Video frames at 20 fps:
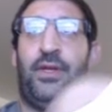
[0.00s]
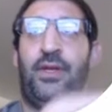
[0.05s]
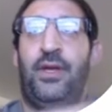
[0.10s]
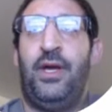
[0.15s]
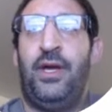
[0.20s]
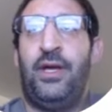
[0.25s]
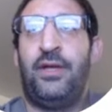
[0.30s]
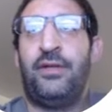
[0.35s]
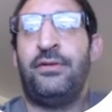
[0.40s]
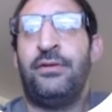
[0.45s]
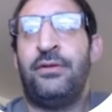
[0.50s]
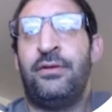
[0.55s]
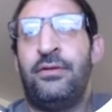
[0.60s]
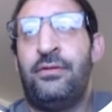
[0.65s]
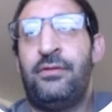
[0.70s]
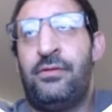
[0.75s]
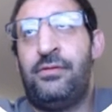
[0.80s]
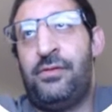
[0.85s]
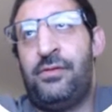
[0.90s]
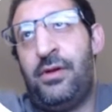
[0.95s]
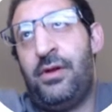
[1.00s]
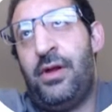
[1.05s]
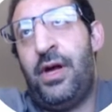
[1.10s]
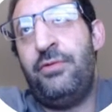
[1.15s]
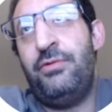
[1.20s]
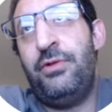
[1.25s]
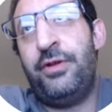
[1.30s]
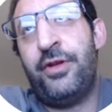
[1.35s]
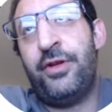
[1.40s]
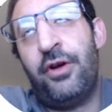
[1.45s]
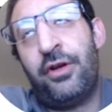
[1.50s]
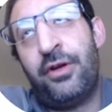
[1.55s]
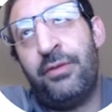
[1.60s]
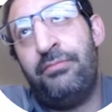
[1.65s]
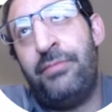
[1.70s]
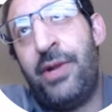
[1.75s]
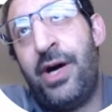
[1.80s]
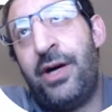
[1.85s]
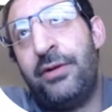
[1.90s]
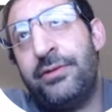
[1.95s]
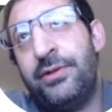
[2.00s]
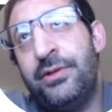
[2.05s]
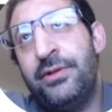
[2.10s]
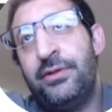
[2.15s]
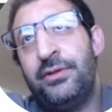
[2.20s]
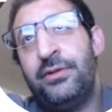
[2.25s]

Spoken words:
And I will talk about